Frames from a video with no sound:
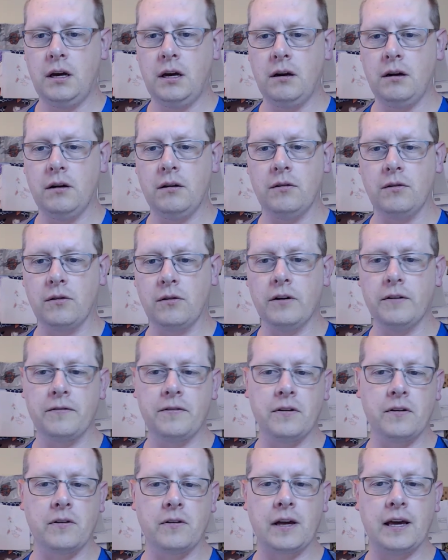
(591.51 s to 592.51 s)
Or if
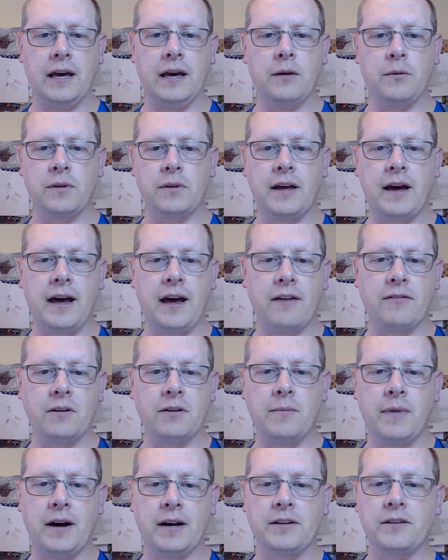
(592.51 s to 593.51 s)
they're okay with not
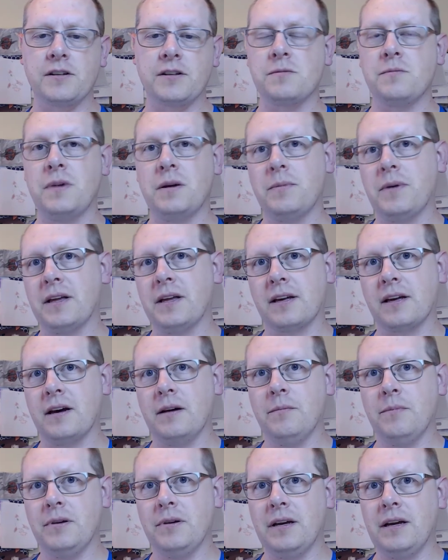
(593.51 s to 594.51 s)
having models made by the
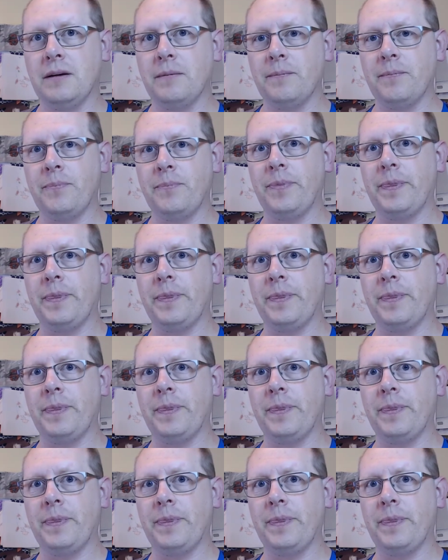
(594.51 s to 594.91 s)
company,